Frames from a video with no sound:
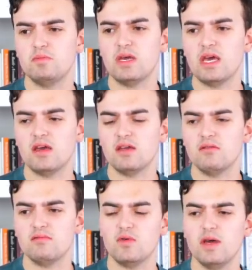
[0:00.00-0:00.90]
big
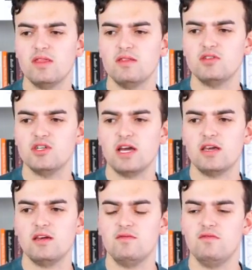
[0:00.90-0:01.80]
and the way that the
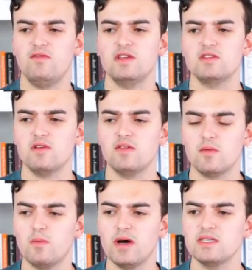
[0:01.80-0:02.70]
jacket fits around
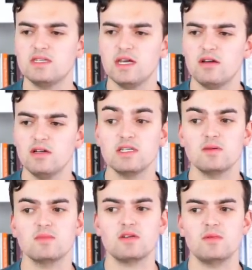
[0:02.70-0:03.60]
the bust area
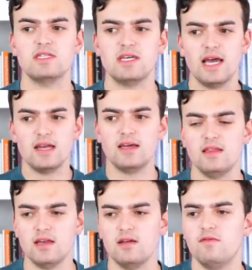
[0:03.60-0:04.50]
seems a little bit tight
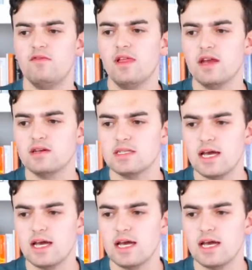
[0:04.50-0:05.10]
and then it flares